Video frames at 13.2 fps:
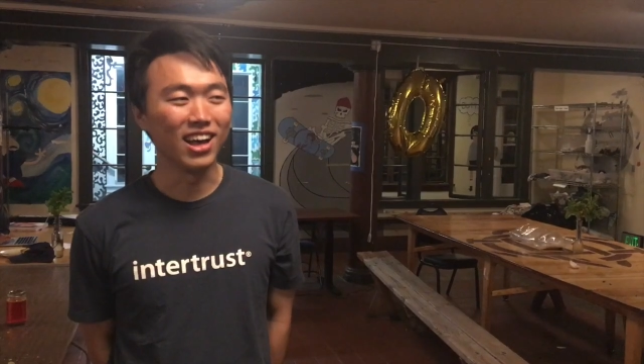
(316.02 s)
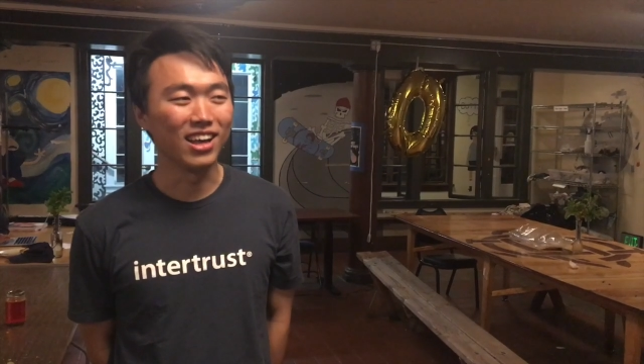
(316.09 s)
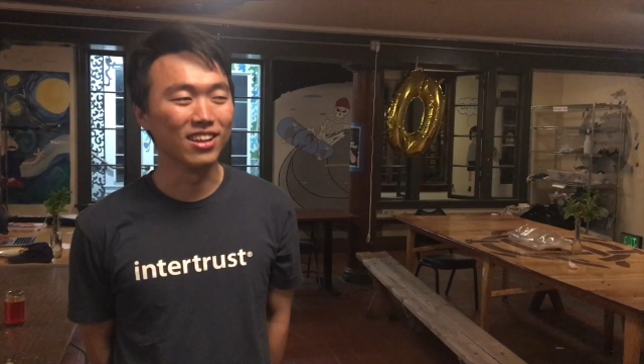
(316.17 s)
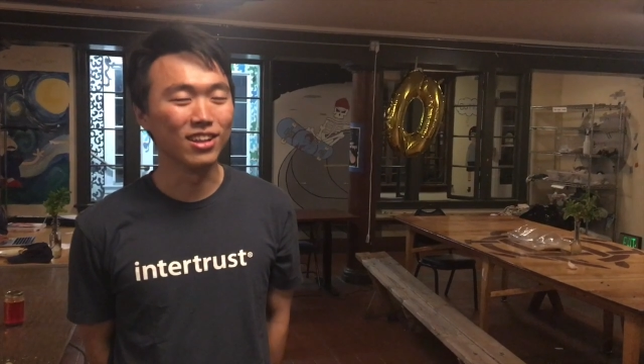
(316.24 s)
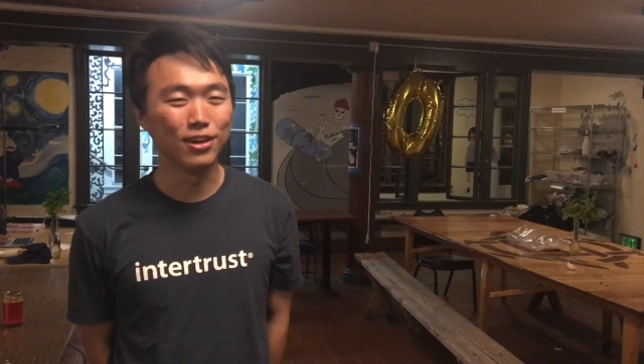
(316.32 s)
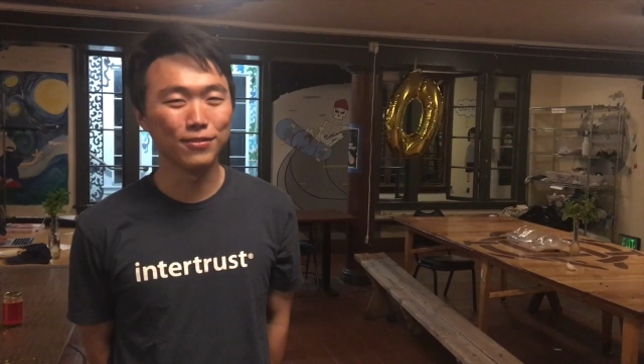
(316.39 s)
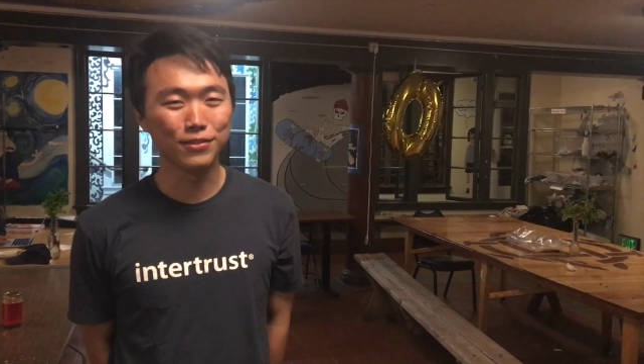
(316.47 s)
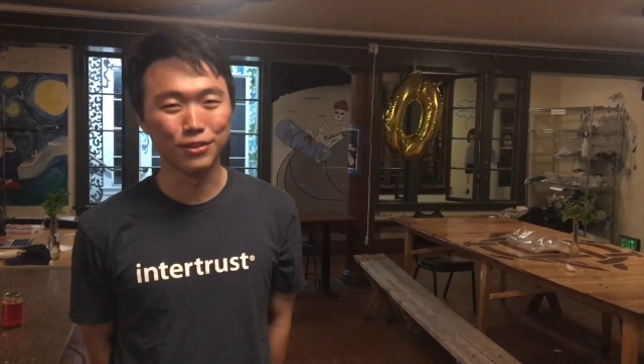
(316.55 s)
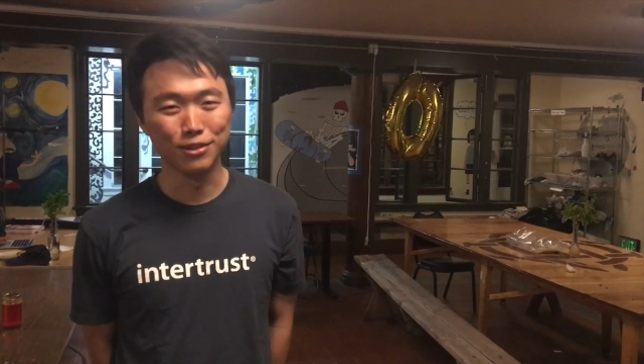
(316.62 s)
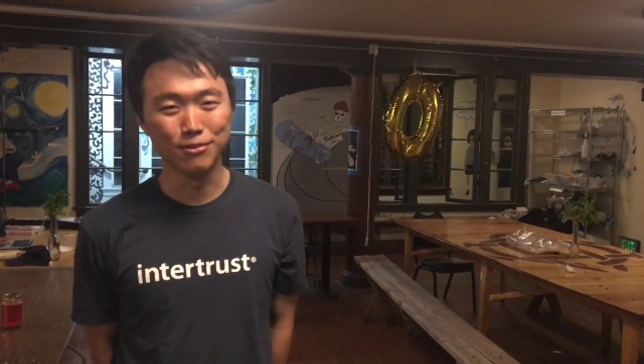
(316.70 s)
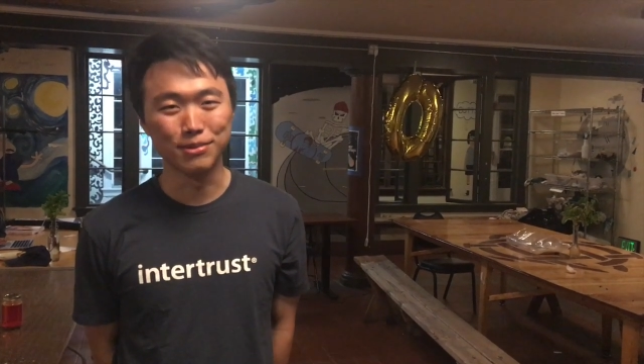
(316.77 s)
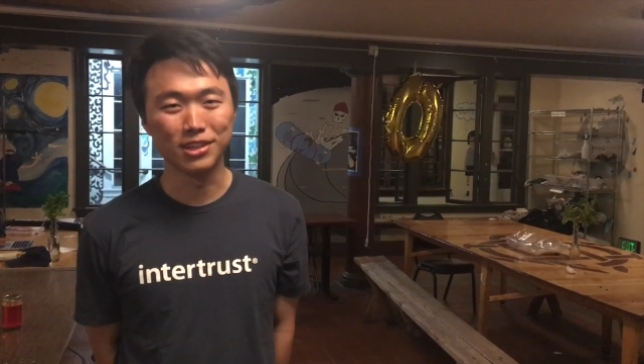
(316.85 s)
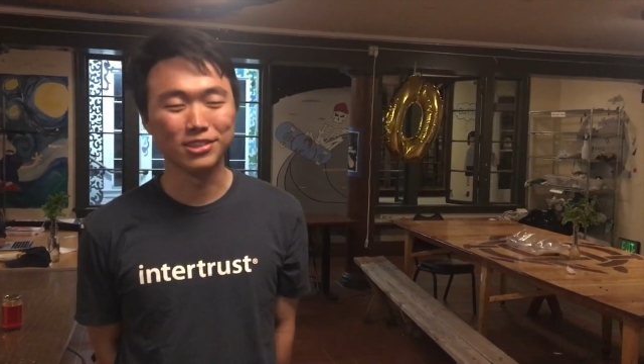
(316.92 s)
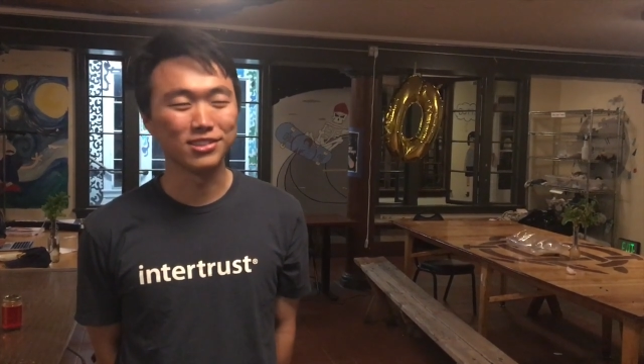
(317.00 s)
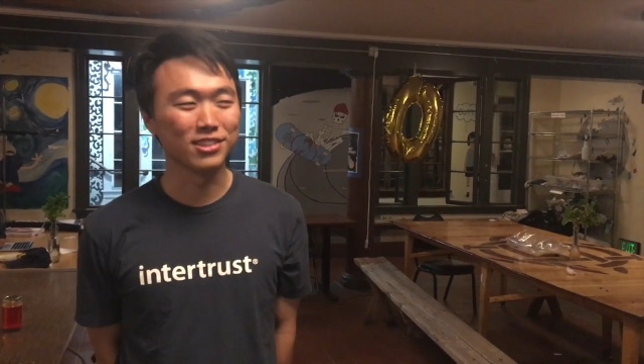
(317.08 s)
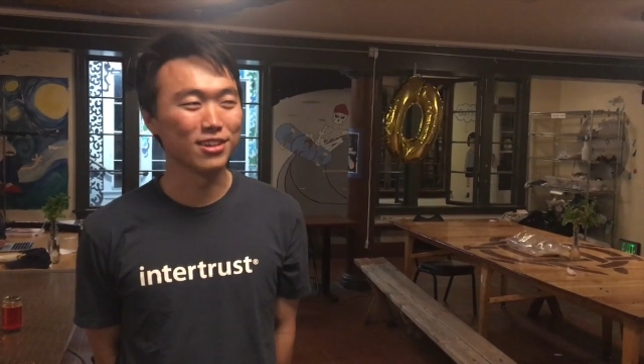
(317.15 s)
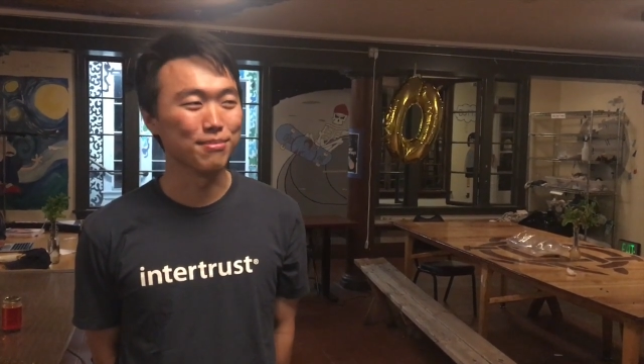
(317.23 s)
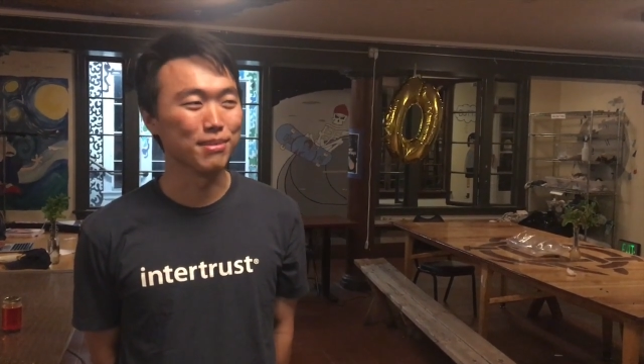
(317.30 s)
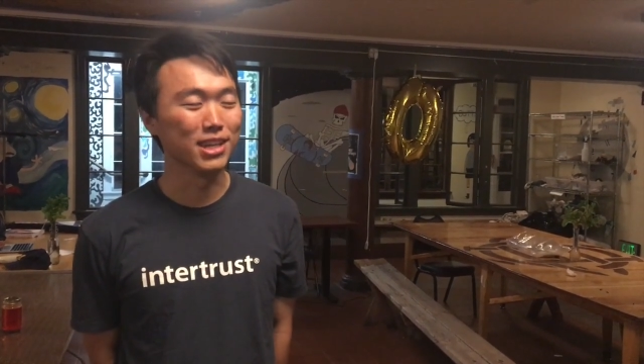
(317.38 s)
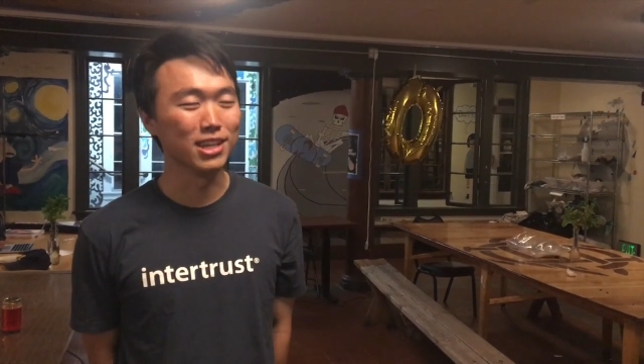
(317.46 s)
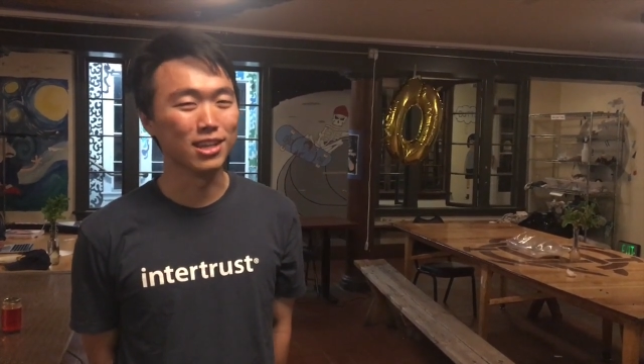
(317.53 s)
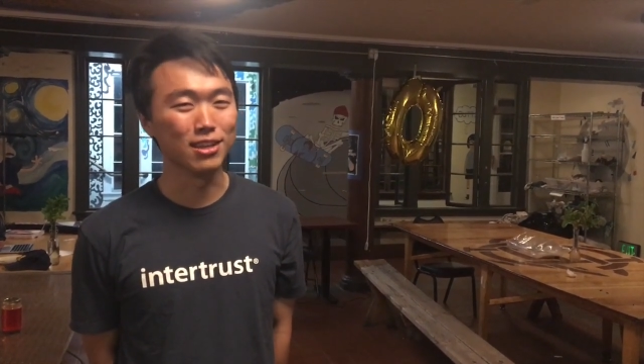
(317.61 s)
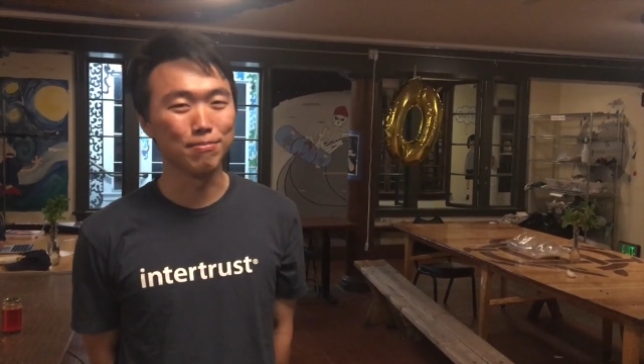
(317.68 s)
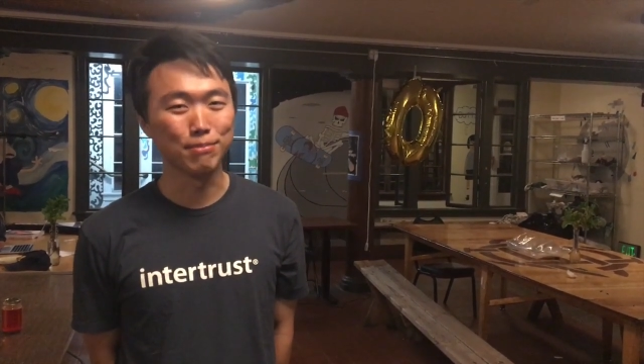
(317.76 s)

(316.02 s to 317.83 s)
I love sewing because there are many